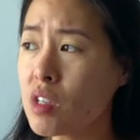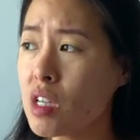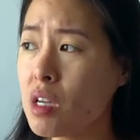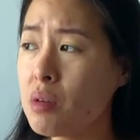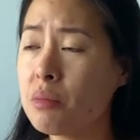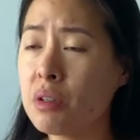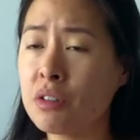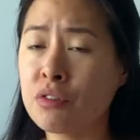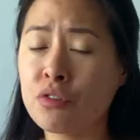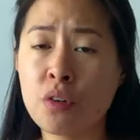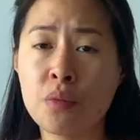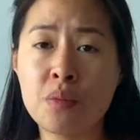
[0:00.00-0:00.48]

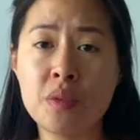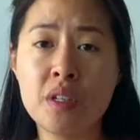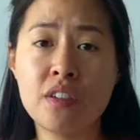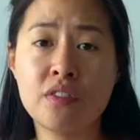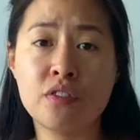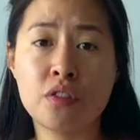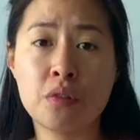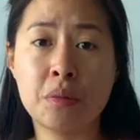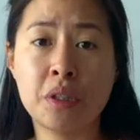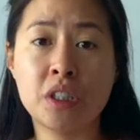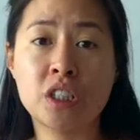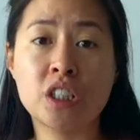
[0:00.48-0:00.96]
But from the
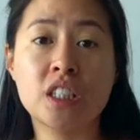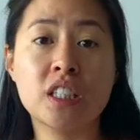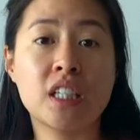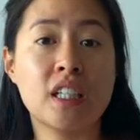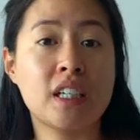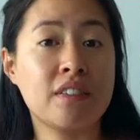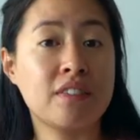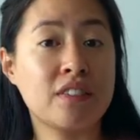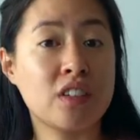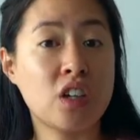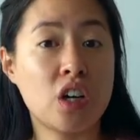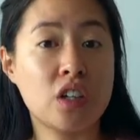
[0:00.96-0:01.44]
information that
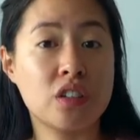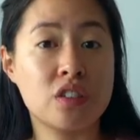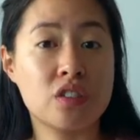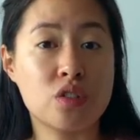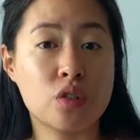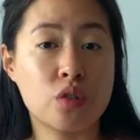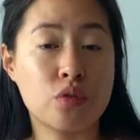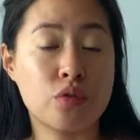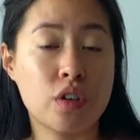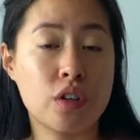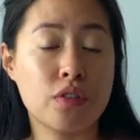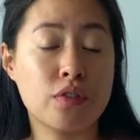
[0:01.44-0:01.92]
I've gotten
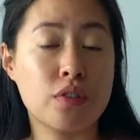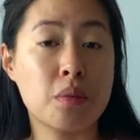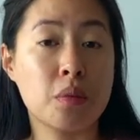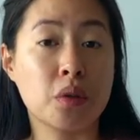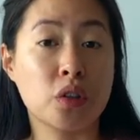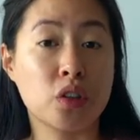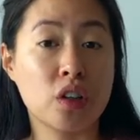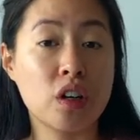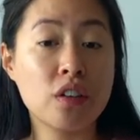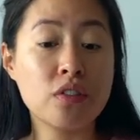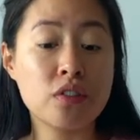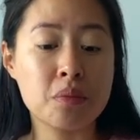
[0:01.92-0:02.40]
so far from
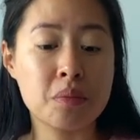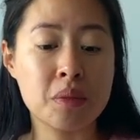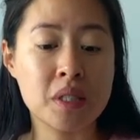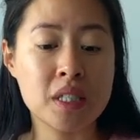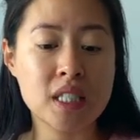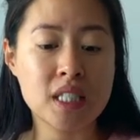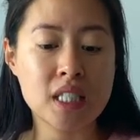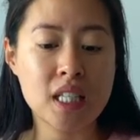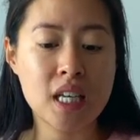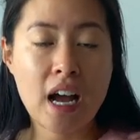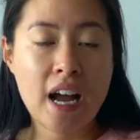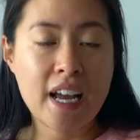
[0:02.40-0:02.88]
our
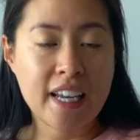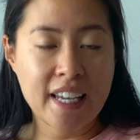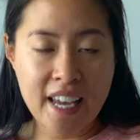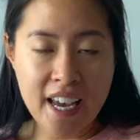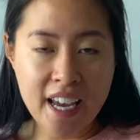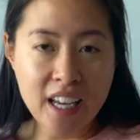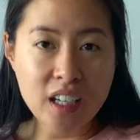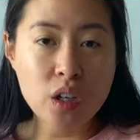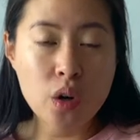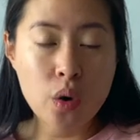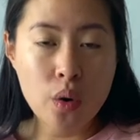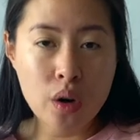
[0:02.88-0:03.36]
governments, I
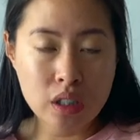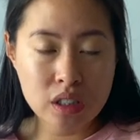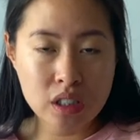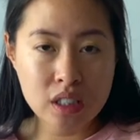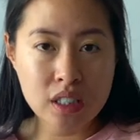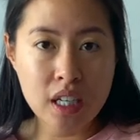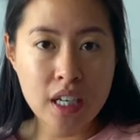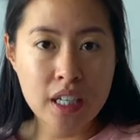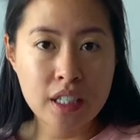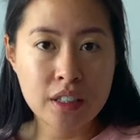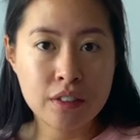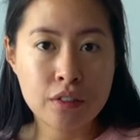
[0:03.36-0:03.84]
can't go
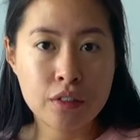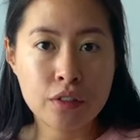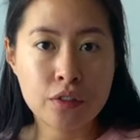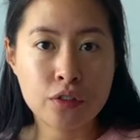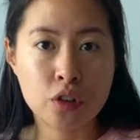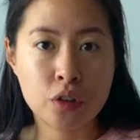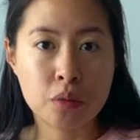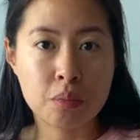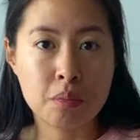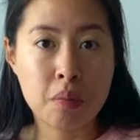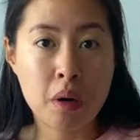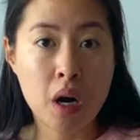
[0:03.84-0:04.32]
outside
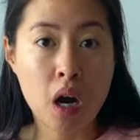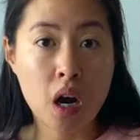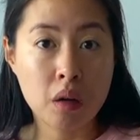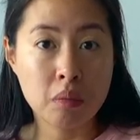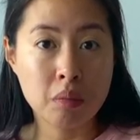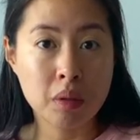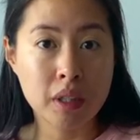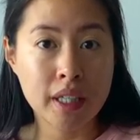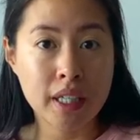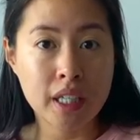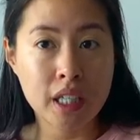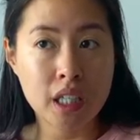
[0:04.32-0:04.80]
for
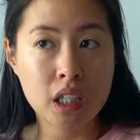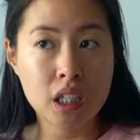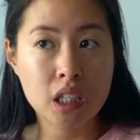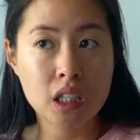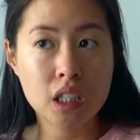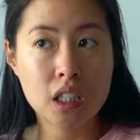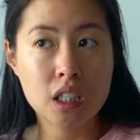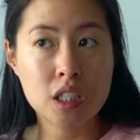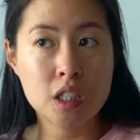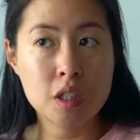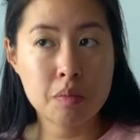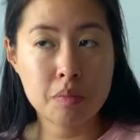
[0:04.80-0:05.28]
public
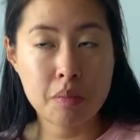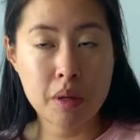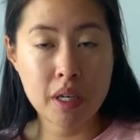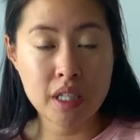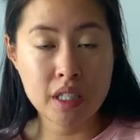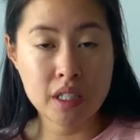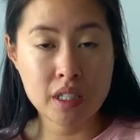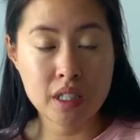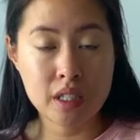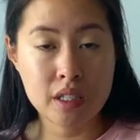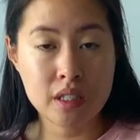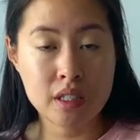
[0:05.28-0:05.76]

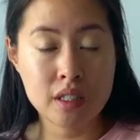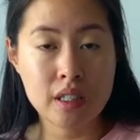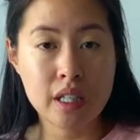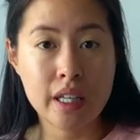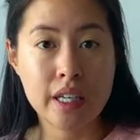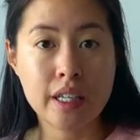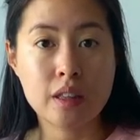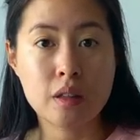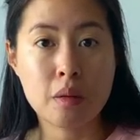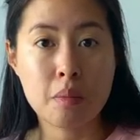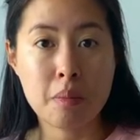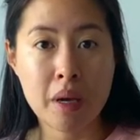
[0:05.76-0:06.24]
spaces
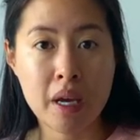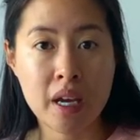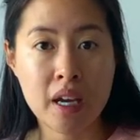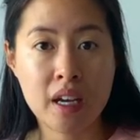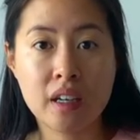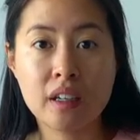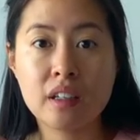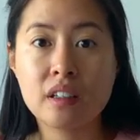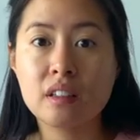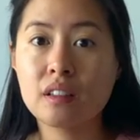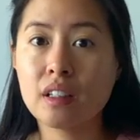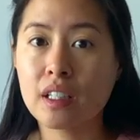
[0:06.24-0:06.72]
like the
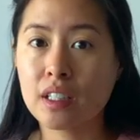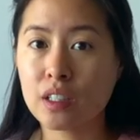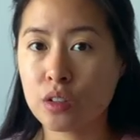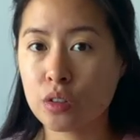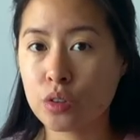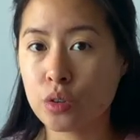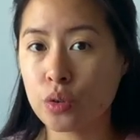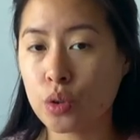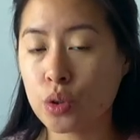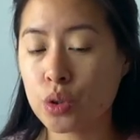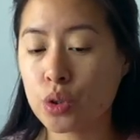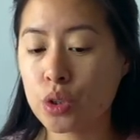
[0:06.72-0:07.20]
bank, like the
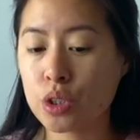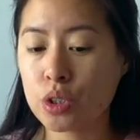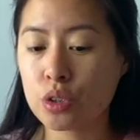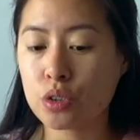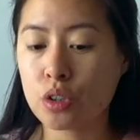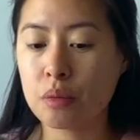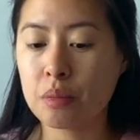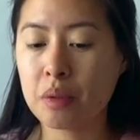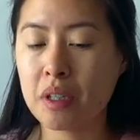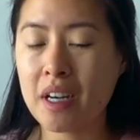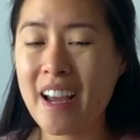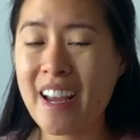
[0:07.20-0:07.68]
grocery
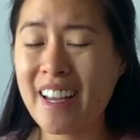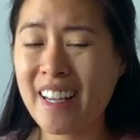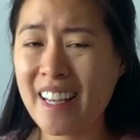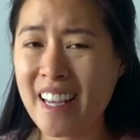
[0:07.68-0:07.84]
store, but I